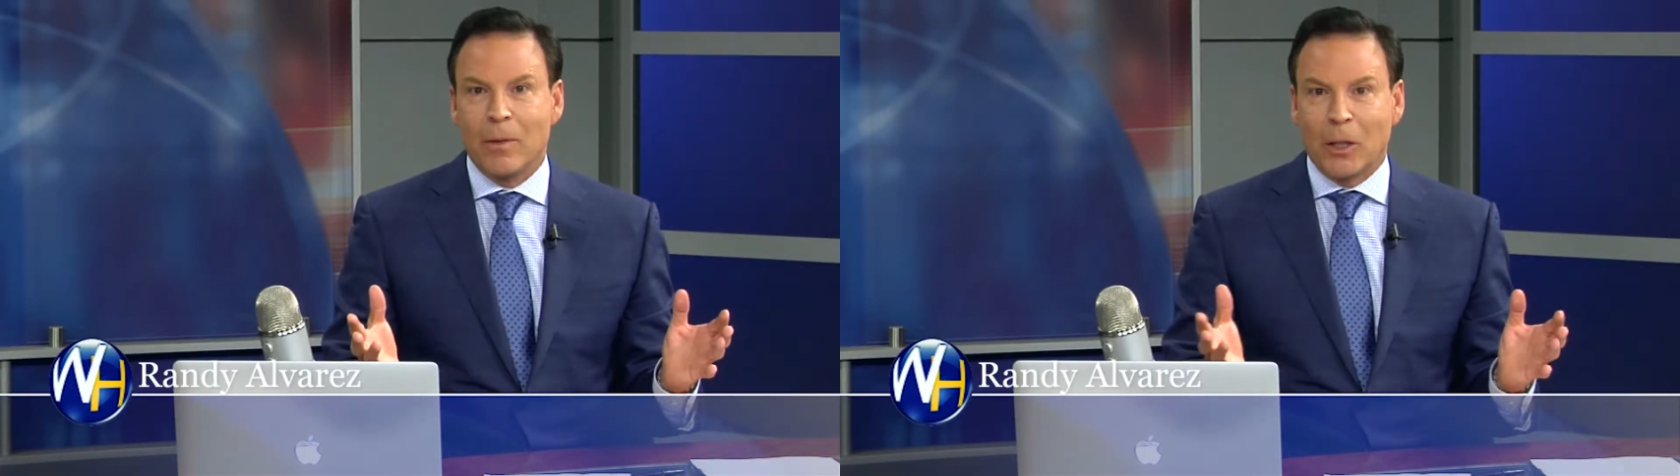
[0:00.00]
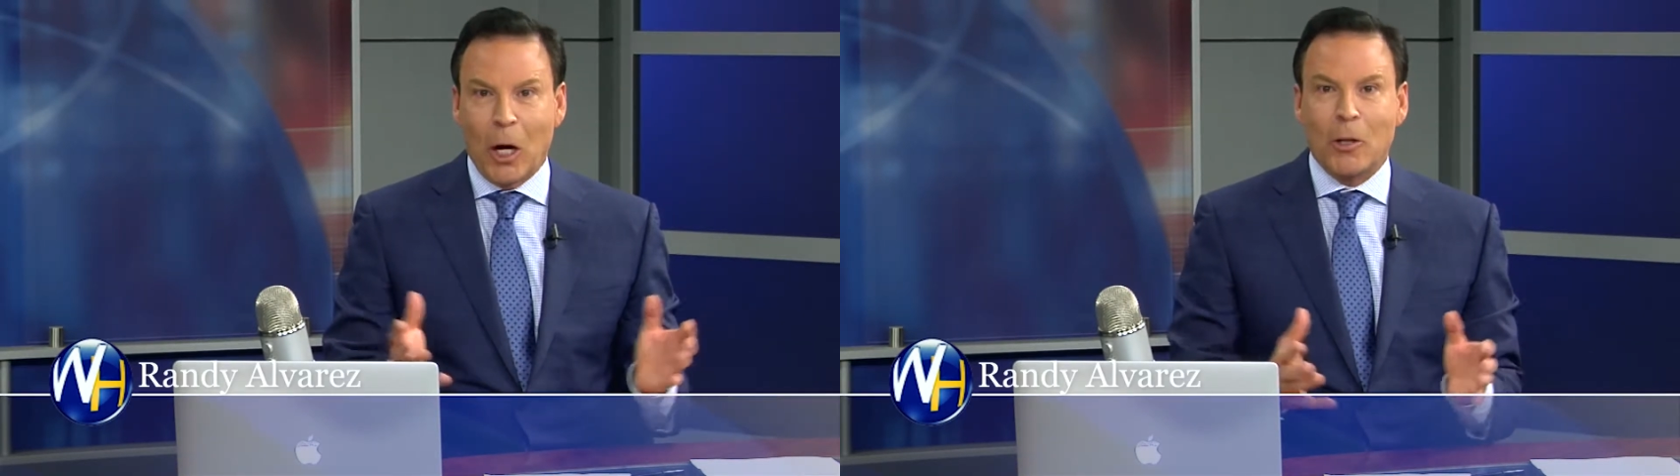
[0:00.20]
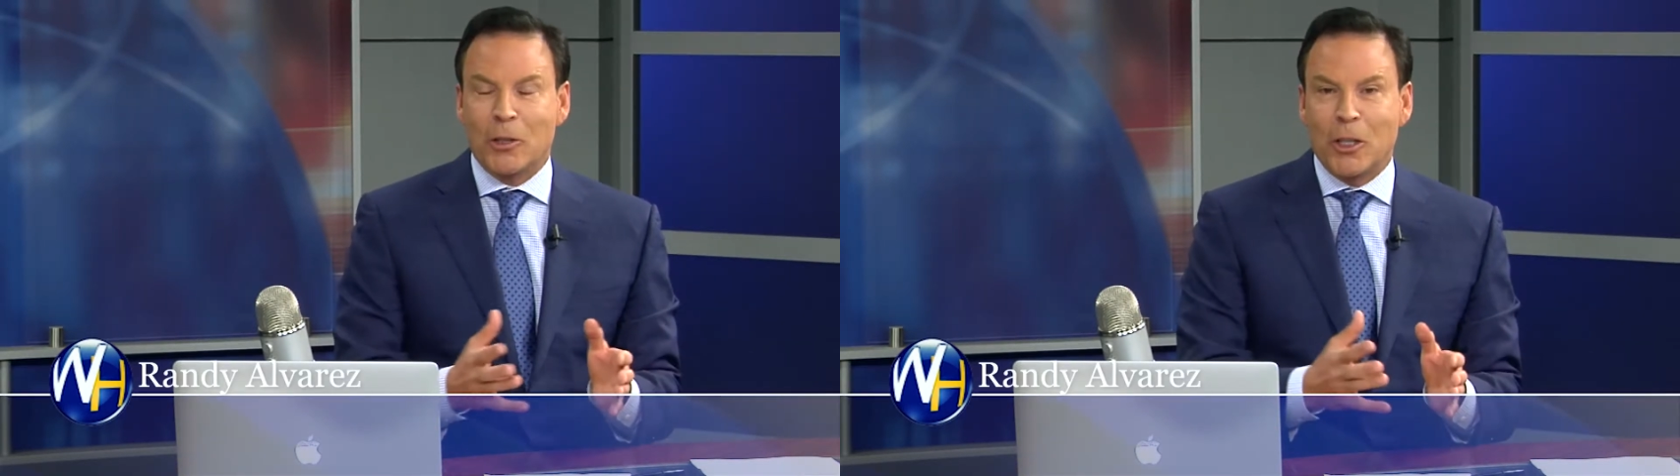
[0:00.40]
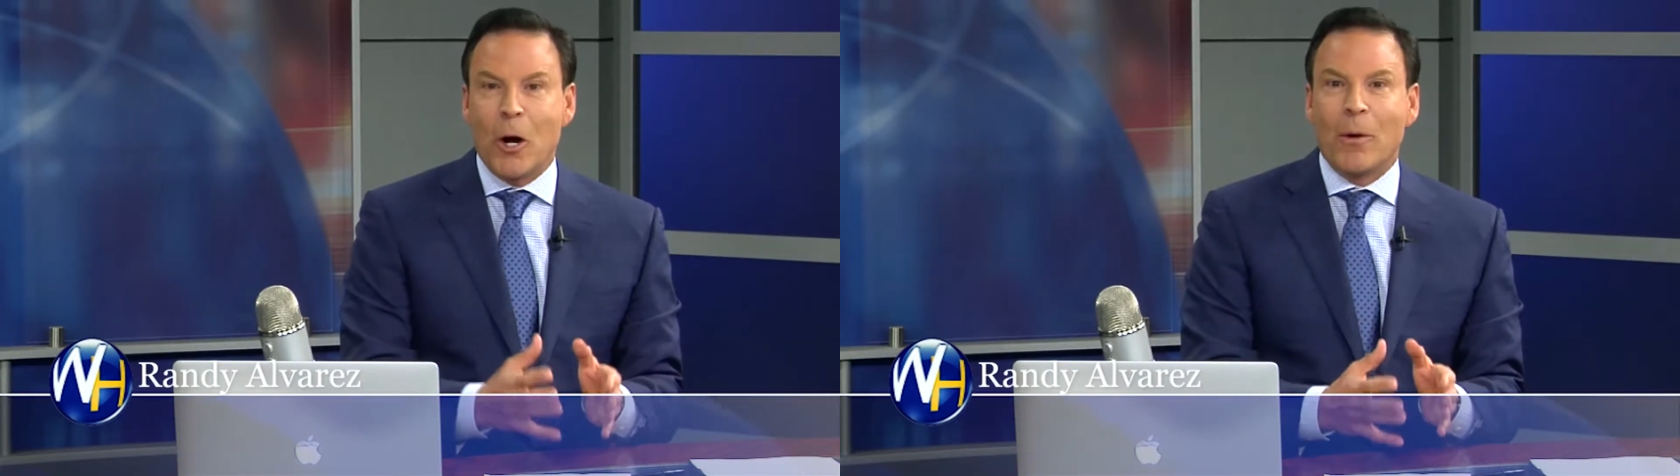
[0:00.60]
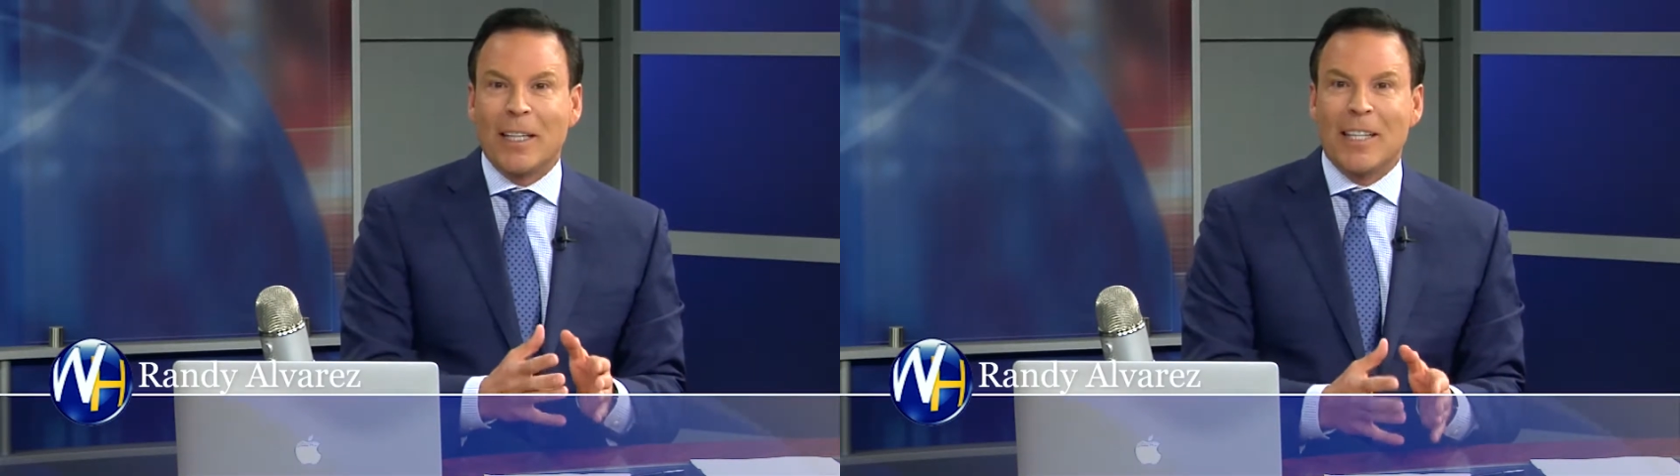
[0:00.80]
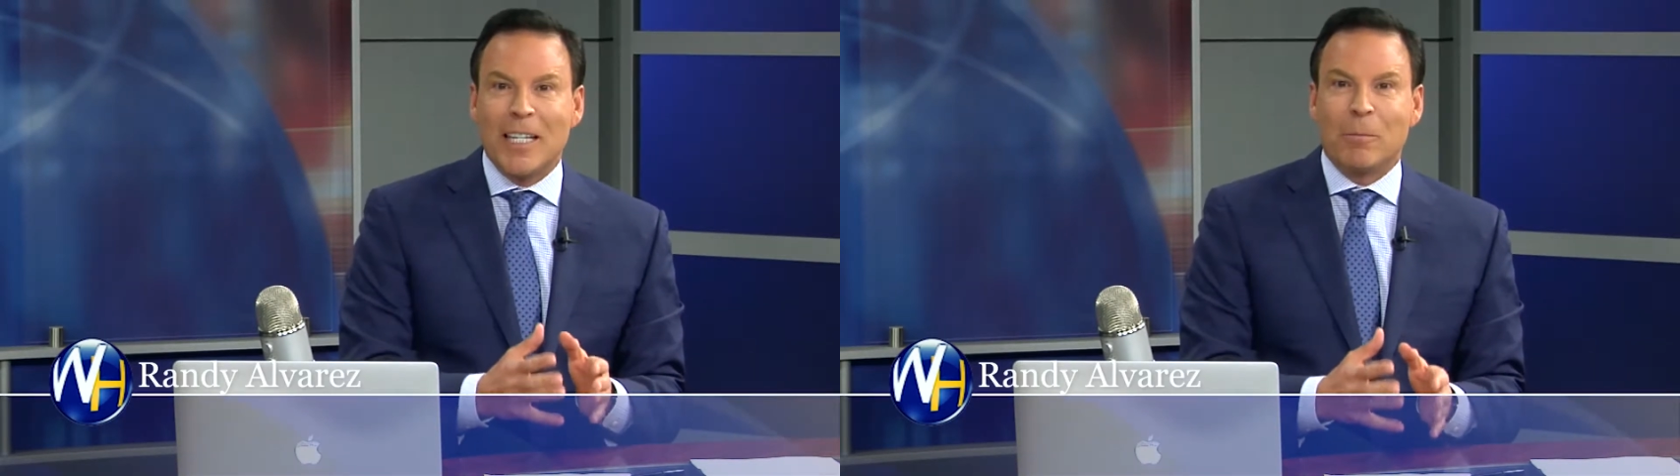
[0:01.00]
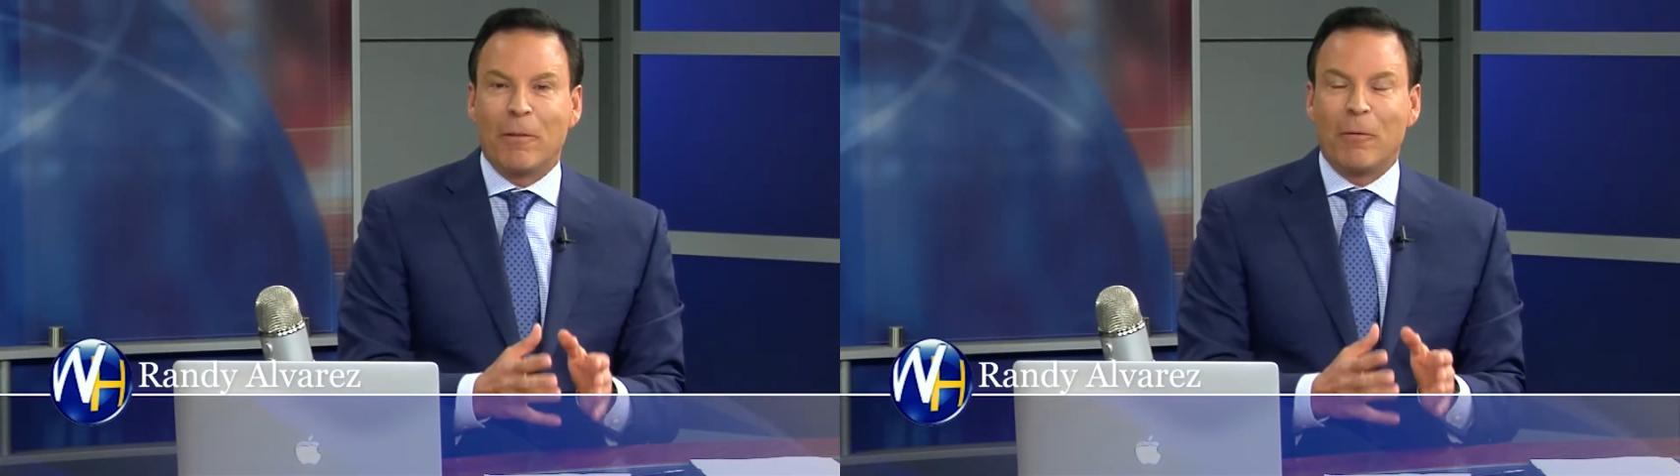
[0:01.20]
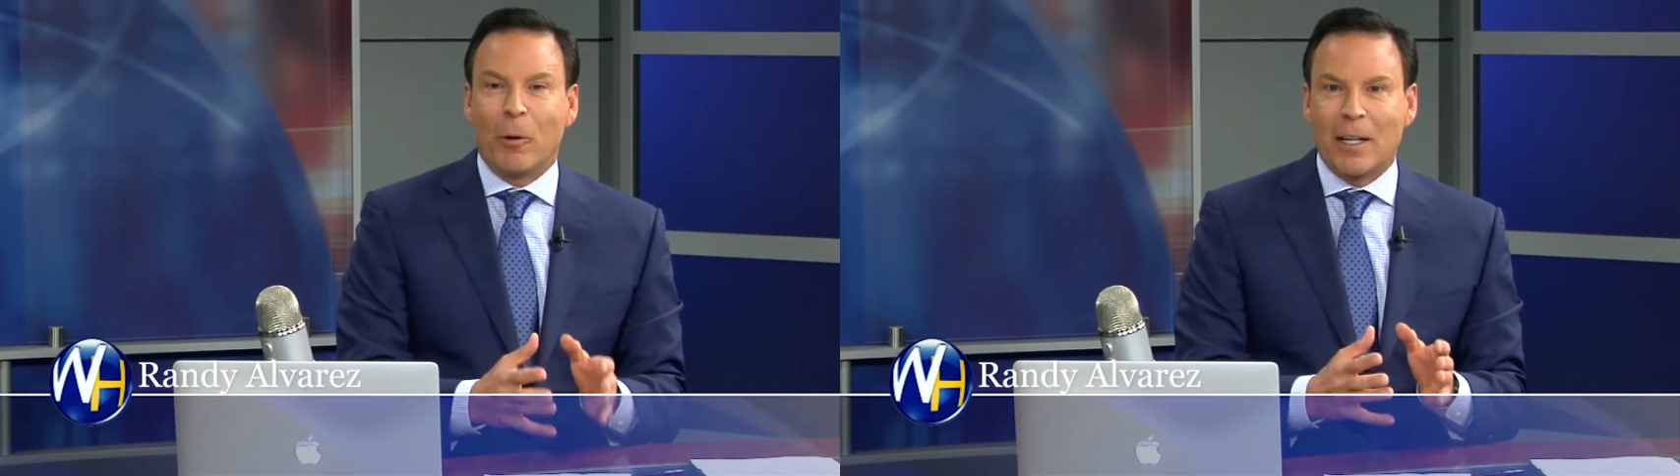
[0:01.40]
They're all showing these
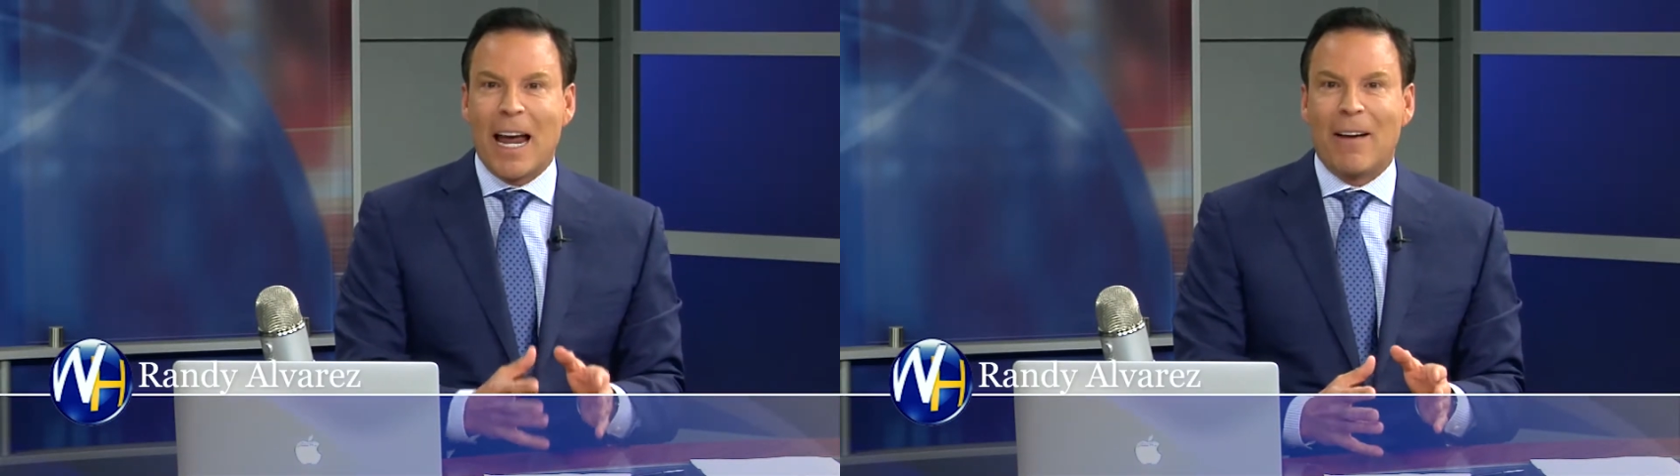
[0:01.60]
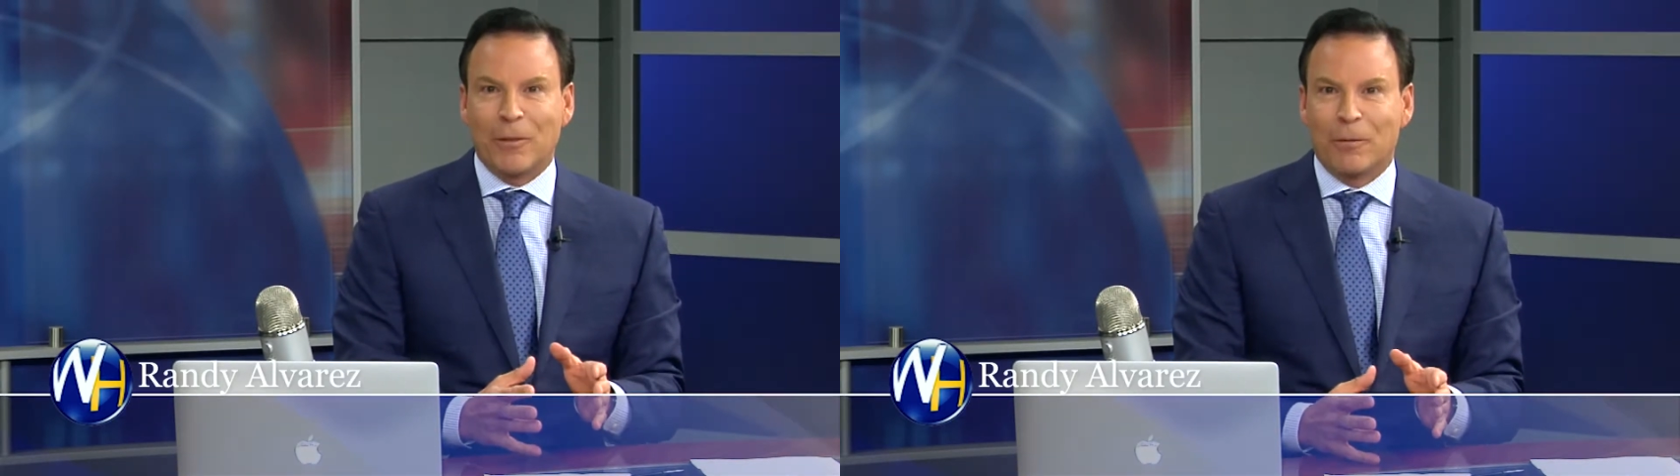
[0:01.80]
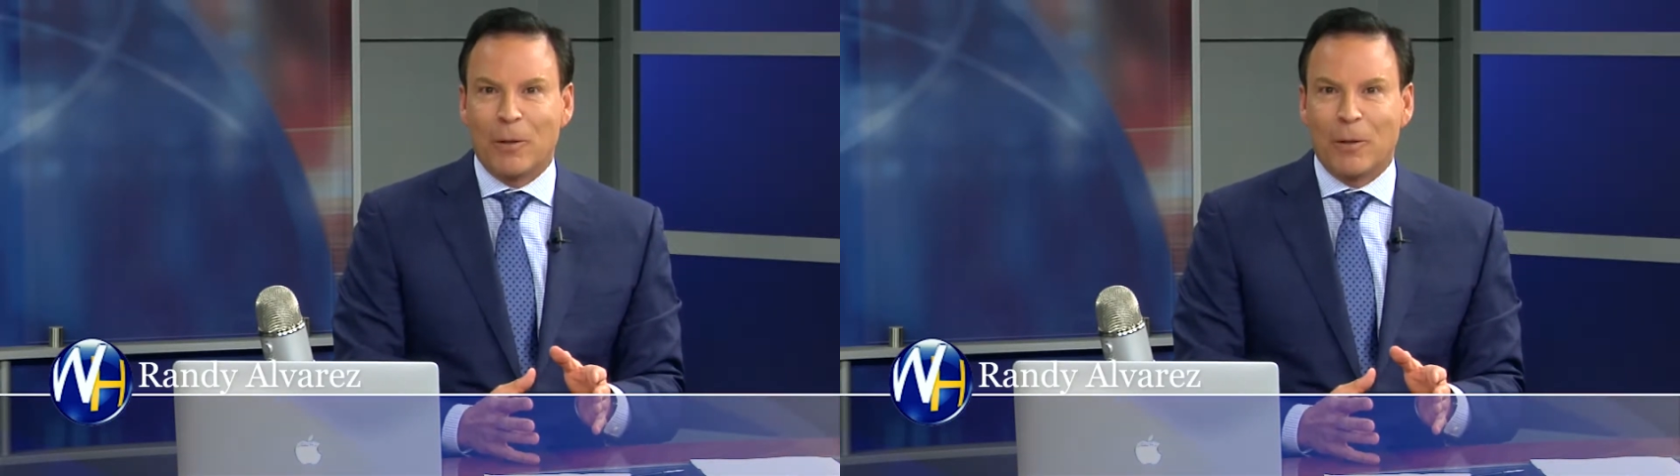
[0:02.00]
before and after